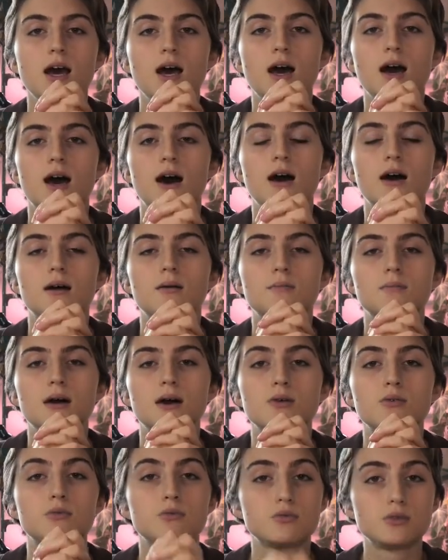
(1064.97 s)
I
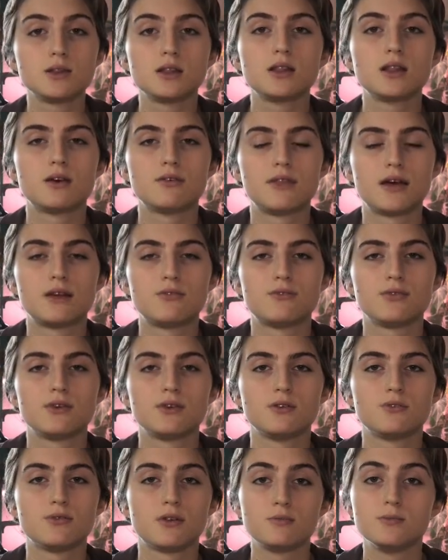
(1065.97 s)
would really love that
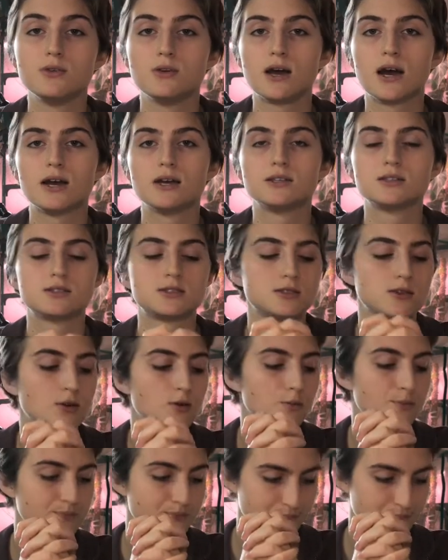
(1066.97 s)
from you guys. So